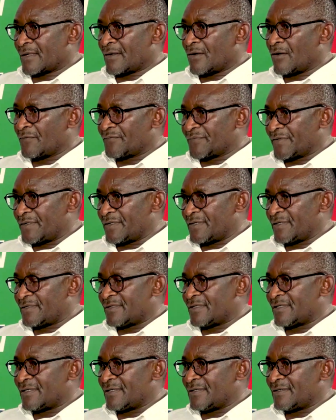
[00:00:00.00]
of
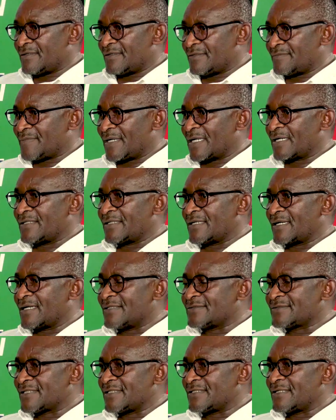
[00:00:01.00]
the bargaining
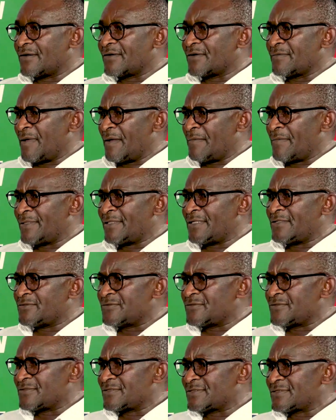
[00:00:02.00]
council. Now remember, the
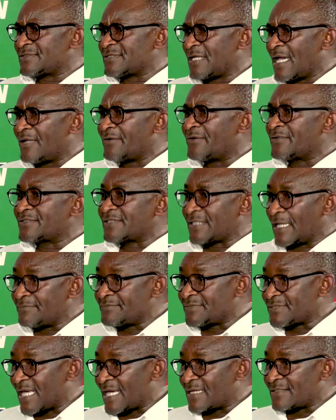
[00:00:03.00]
unions are not
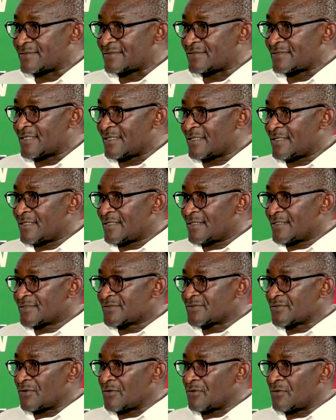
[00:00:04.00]
same size.
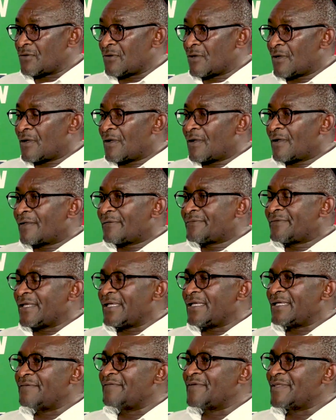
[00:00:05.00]
So
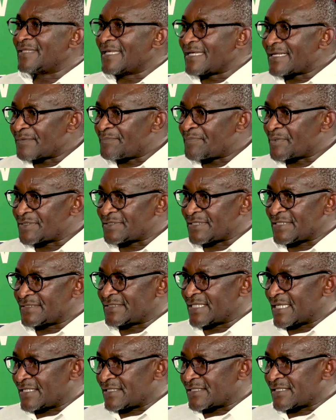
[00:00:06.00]
even the
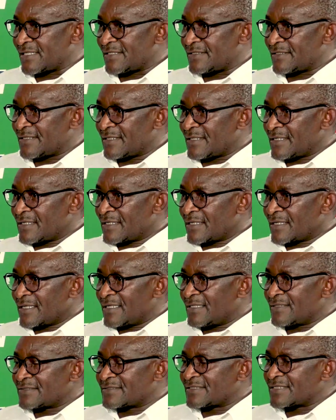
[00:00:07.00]
representation
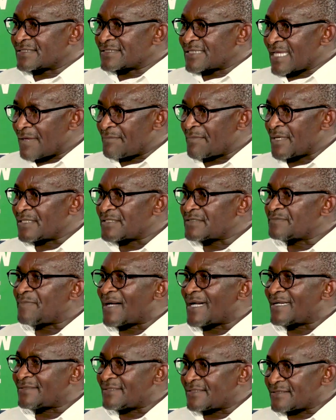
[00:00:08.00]
is determined
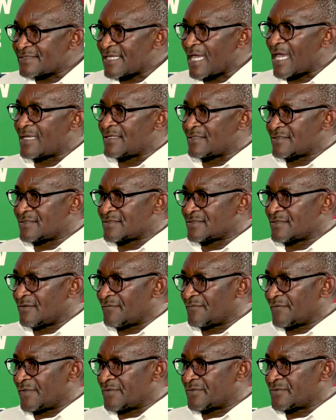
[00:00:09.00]
by the size
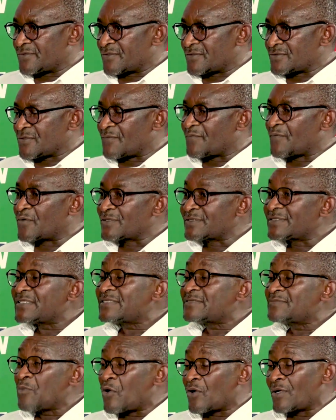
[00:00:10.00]
of the unions. Of course, the
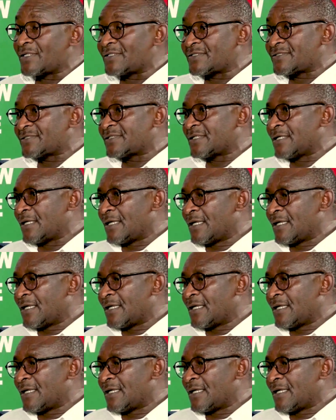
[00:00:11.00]
smallest